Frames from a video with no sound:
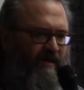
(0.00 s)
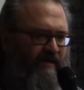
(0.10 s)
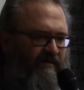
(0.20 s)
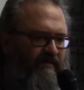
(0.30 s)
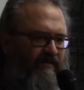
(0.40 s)

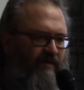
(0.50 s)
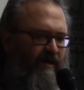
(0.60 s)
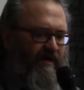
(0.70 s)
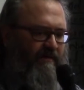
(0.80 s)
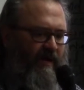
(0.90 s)
And
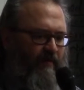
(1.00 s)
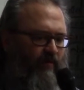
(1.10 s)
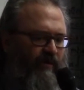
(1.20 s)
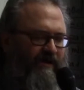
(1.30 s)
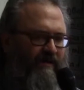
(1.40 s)
so
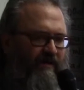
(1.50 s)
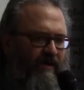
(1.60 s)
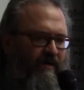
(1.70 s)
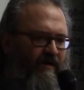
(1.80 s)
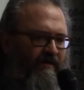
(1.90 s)
I'm
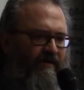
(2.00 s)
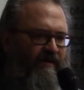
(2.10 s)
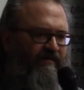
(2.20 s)
working on